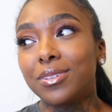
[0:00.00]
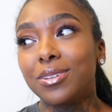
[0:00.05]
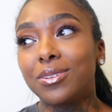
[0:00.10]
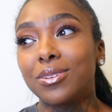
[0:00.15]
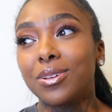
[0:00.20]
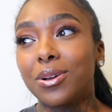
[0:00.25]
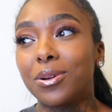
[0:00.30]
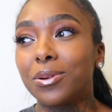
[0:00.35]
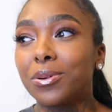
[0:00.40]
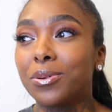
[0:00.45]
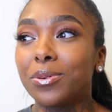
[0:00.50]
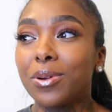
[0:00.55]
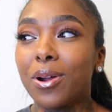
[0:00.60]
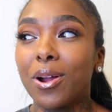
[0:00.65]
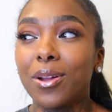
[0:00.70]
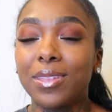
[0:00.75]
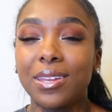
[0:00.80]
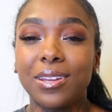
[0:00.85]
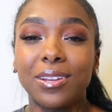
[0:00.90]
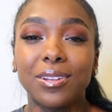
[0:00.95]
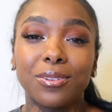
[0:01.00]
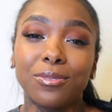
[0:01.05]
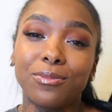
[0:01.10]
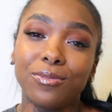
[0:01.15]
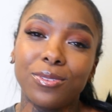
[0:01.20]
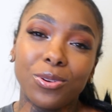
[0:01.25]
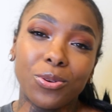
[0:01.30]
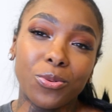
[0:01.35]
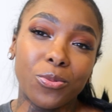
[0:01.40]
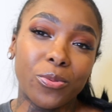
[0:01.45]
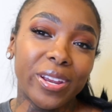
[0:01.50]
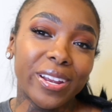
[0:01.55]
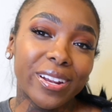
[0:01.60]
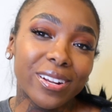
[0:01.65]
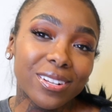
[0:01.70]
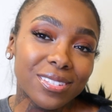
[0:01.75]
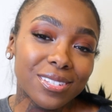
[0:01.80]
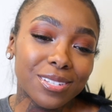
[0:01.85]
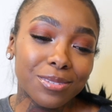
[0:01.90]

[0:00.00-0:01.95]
You know, are they gonna feel weird